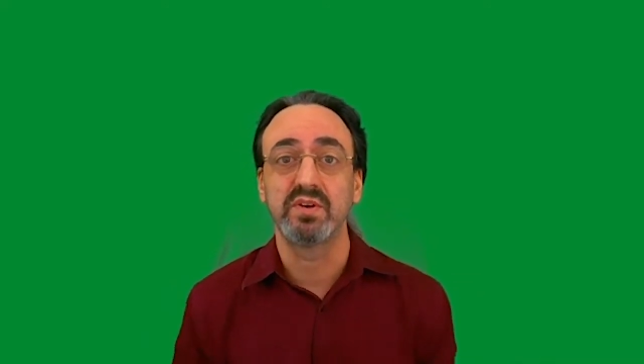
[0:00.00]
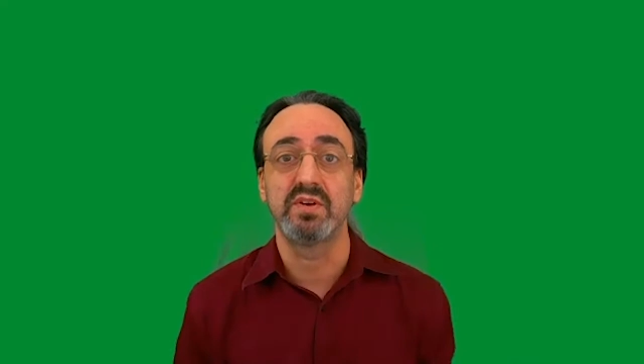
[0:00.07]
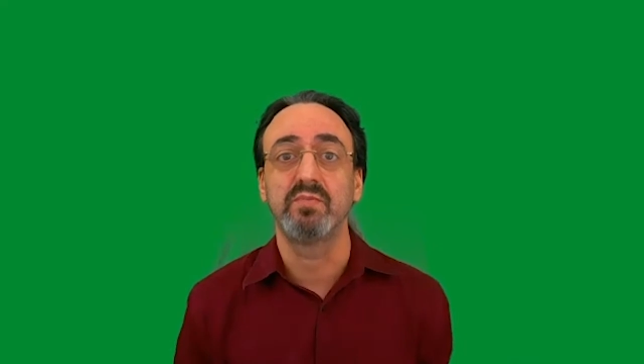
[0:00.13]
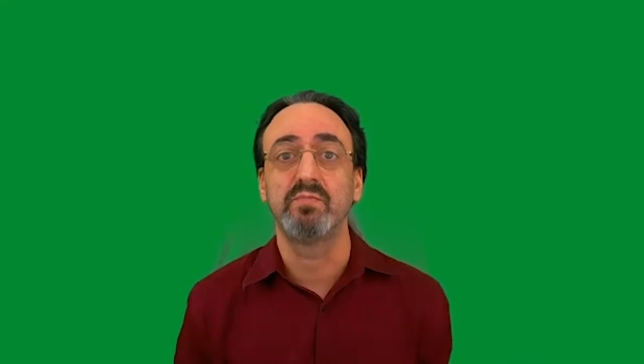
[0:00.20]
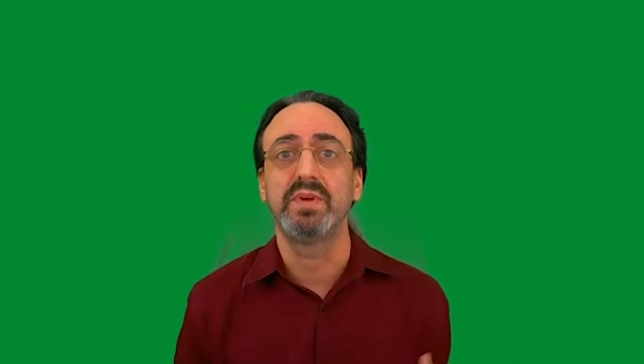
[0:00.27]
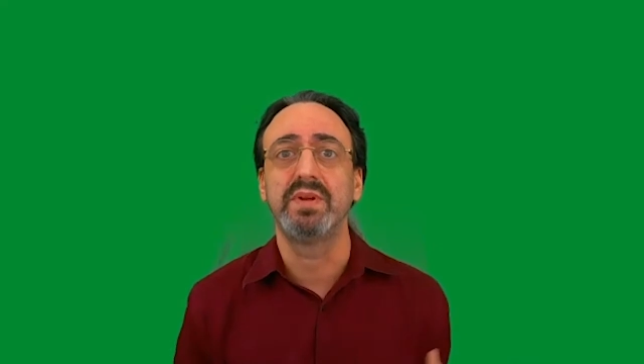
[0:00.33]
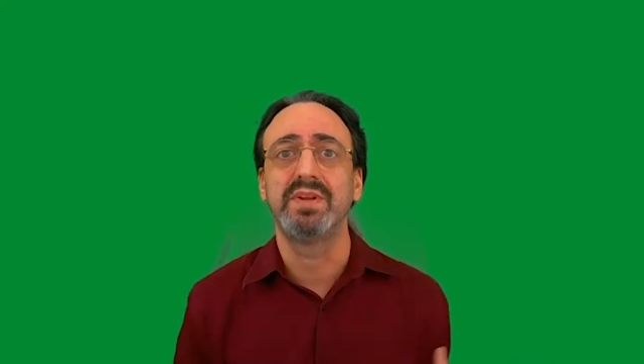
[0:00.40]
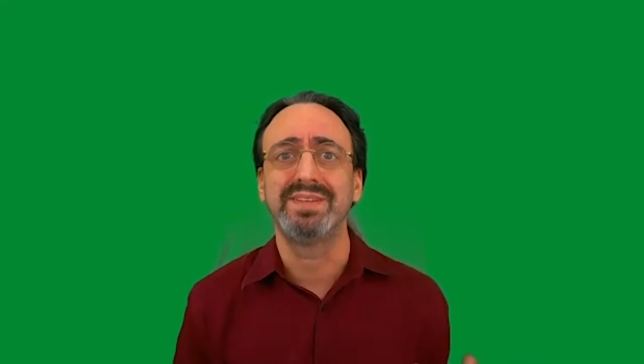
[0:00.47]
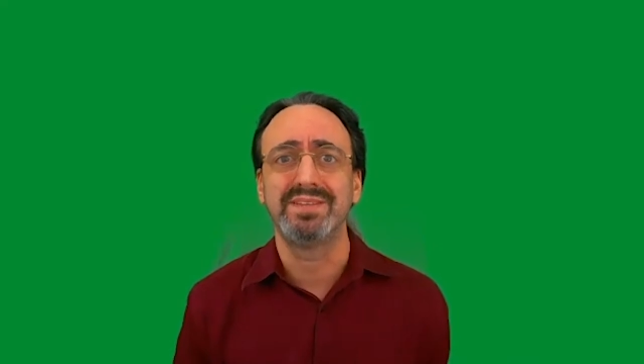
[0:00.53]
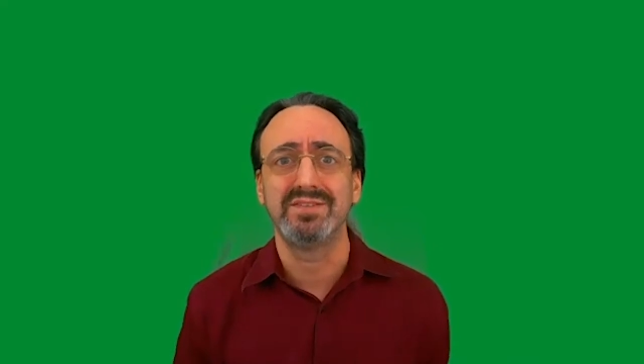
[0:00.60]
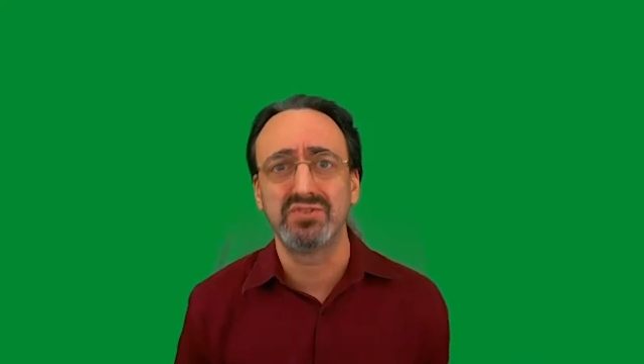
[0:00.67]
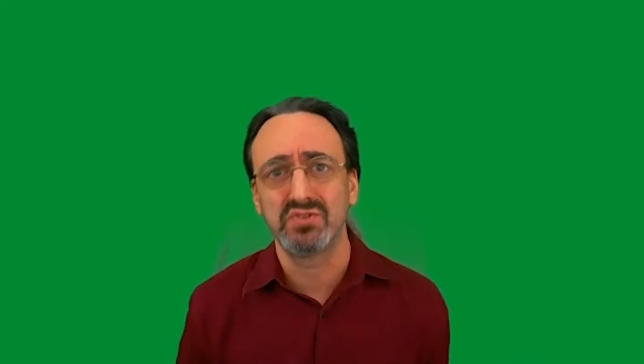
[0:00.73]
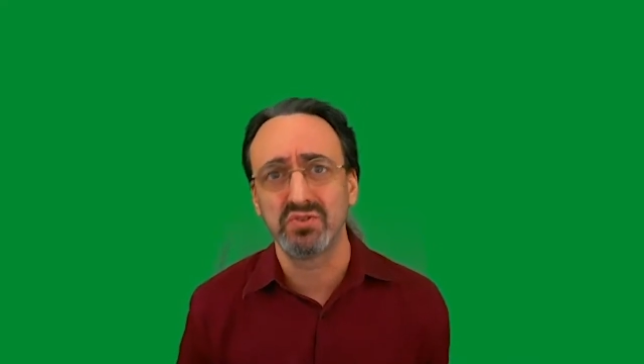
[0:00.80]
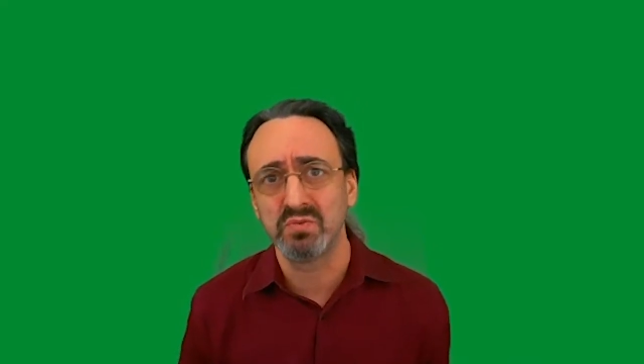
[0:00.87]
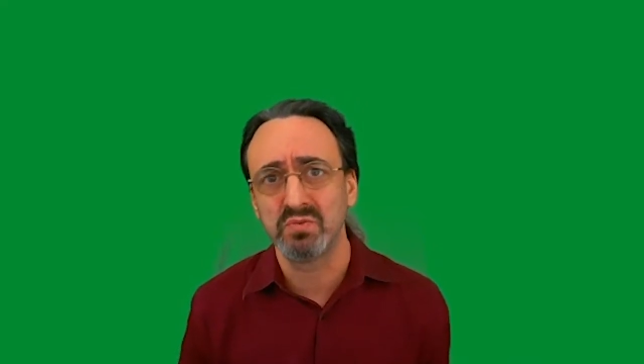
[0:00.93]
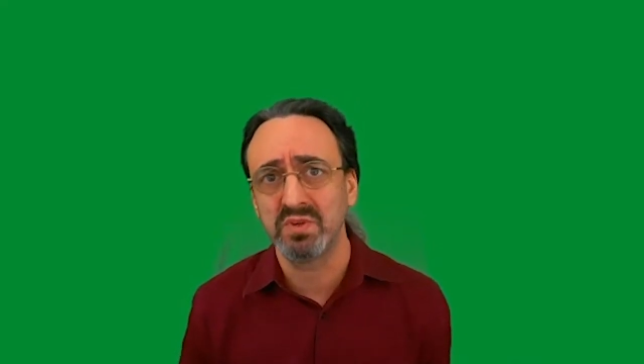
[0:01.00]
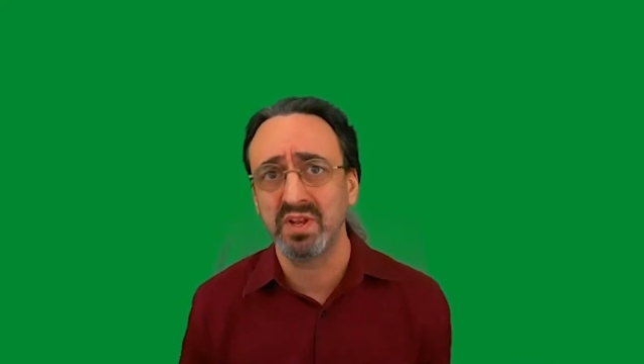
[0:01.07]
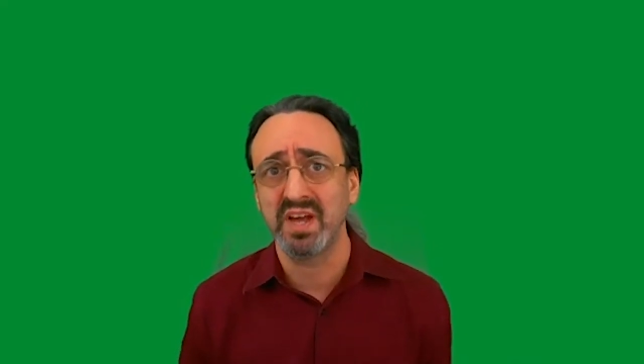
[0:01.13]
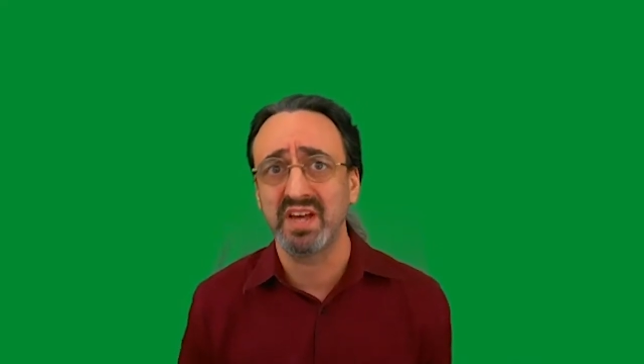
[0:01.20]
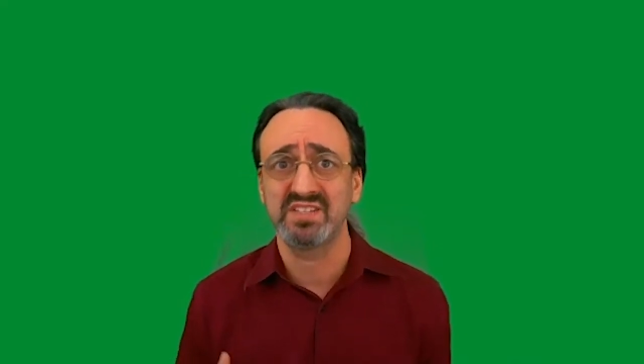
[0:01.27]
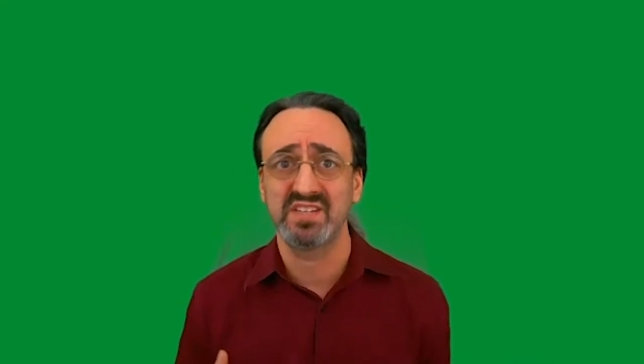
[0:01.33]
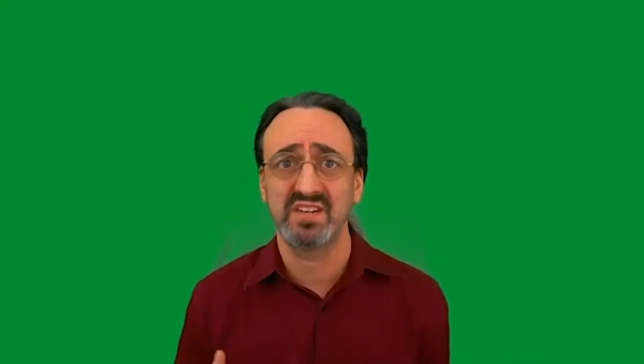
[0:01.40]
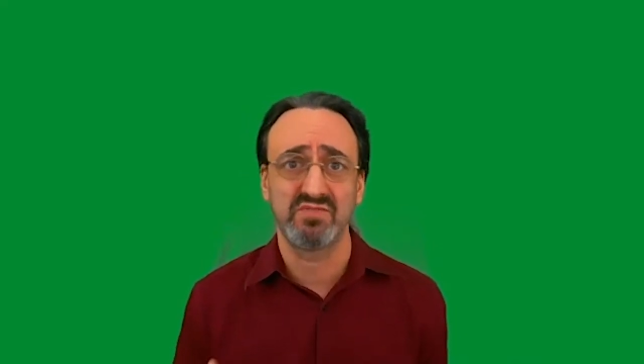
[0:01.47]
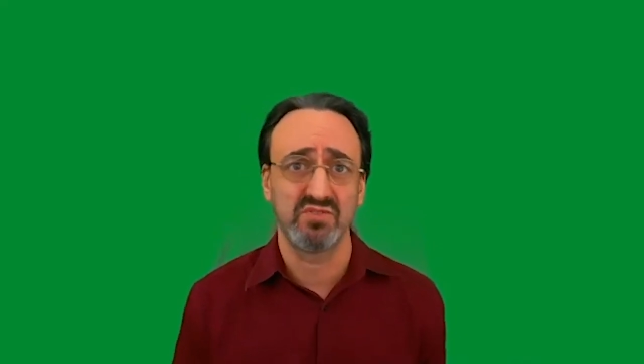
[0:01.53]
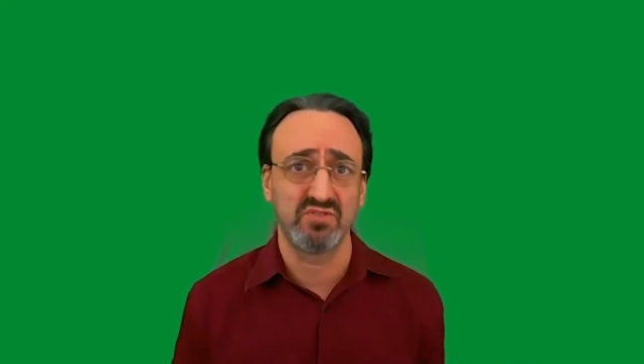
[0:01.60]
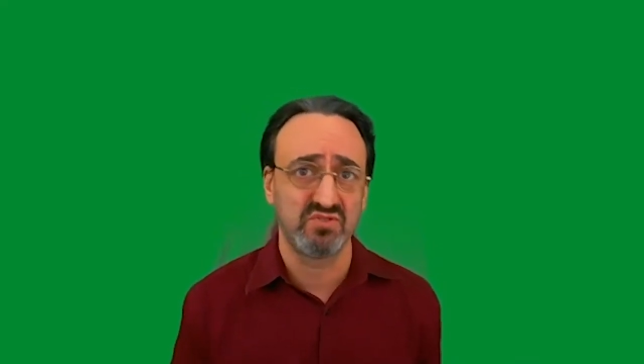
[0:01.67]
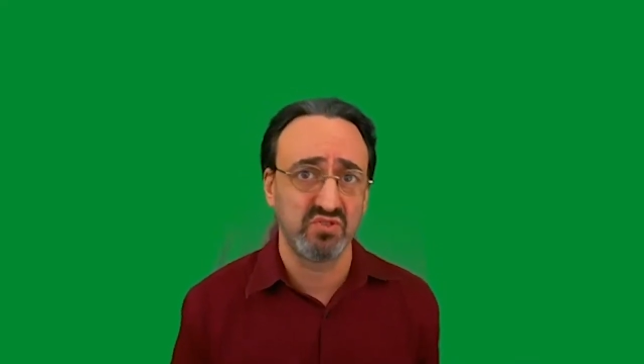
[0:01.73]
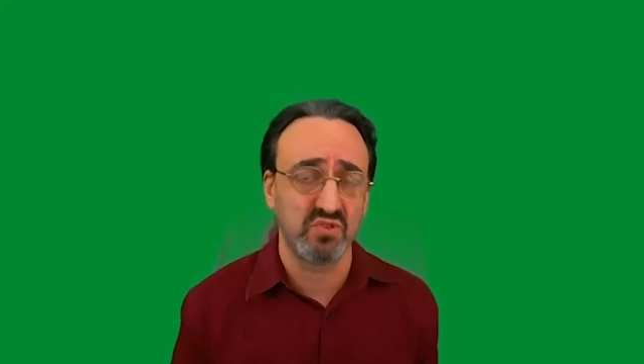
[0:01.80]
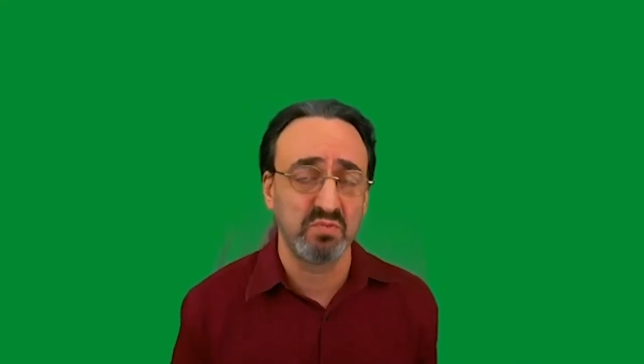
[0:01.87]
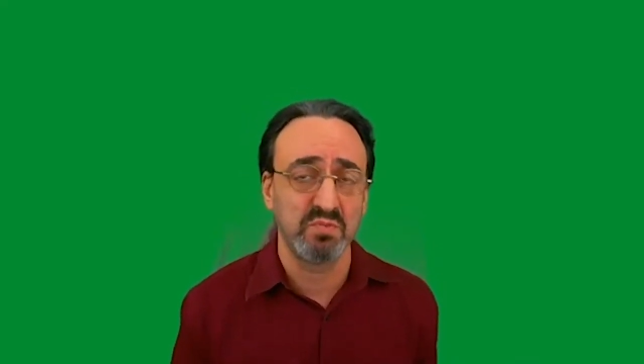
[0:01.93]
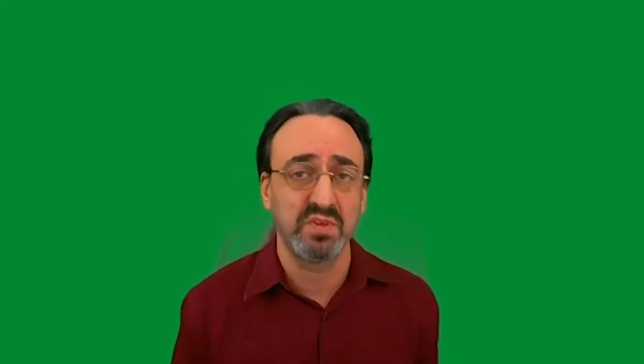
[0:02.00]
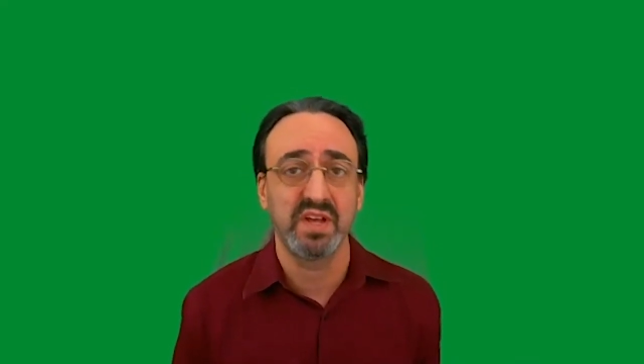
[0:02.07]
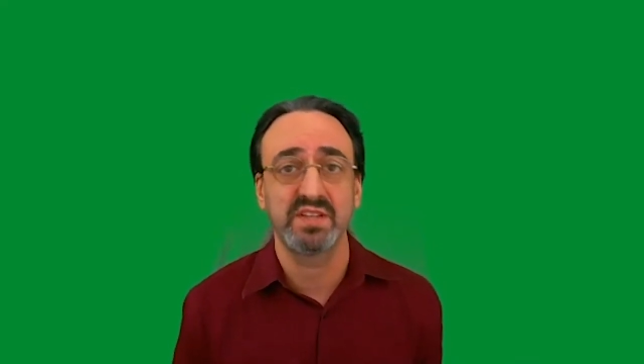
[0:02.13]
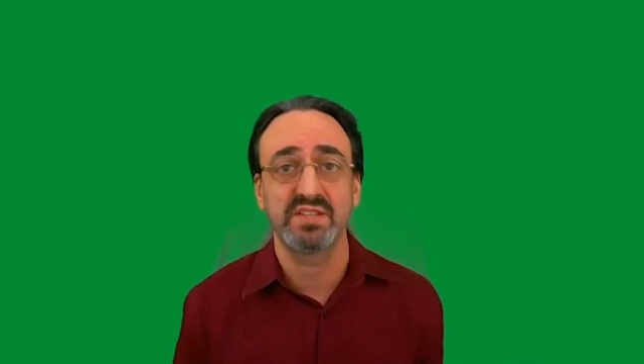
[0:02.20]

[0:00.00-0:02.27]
been in Zoom class after Zoom class